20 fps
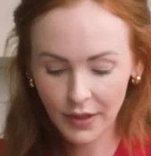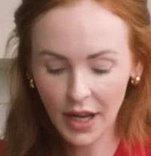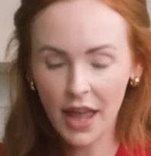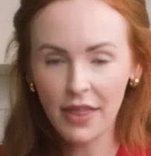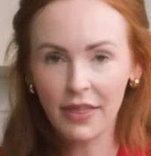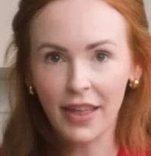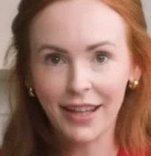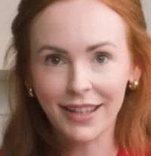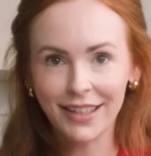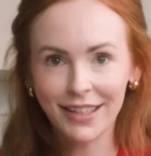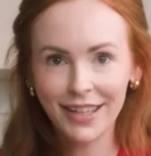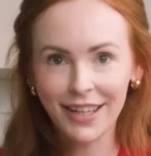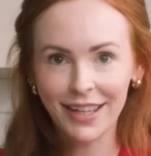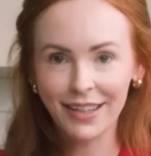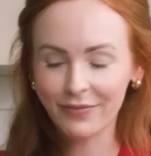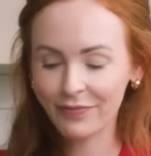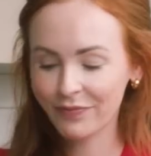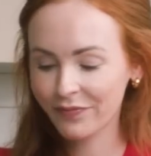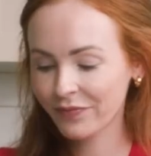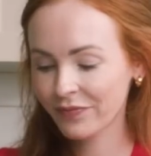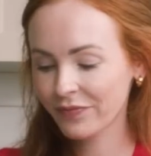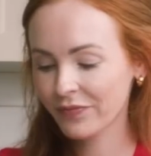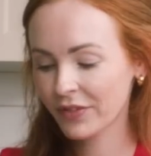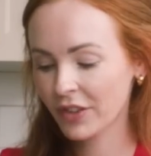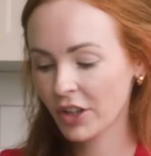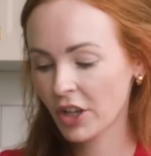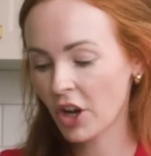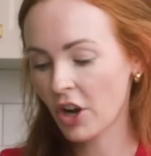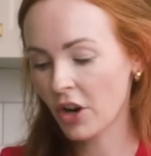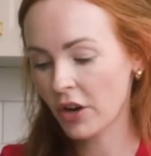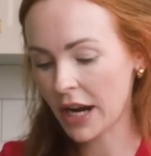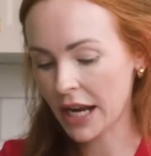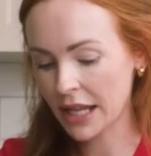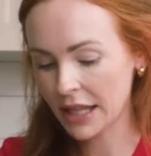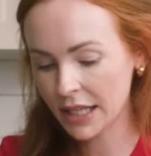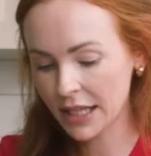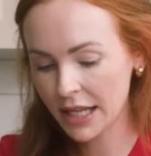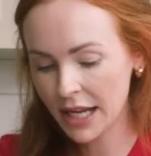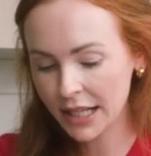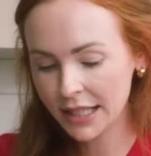And that's it. All right,
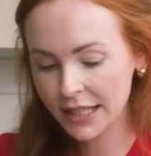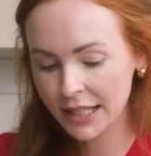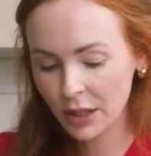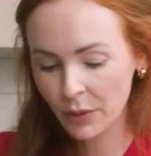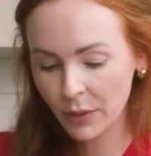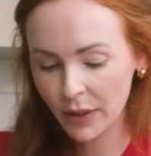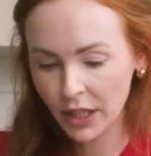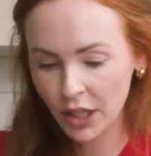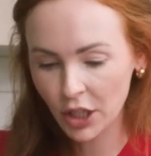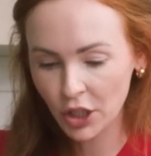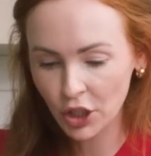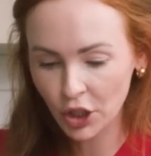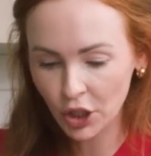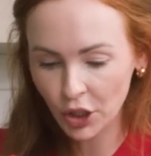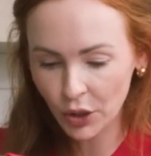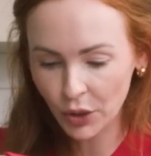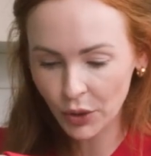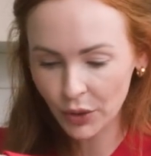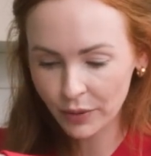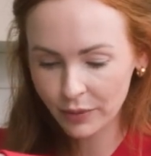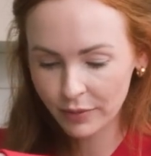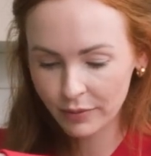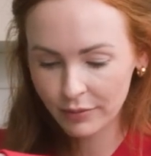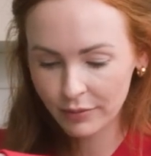the next thing we're gonna do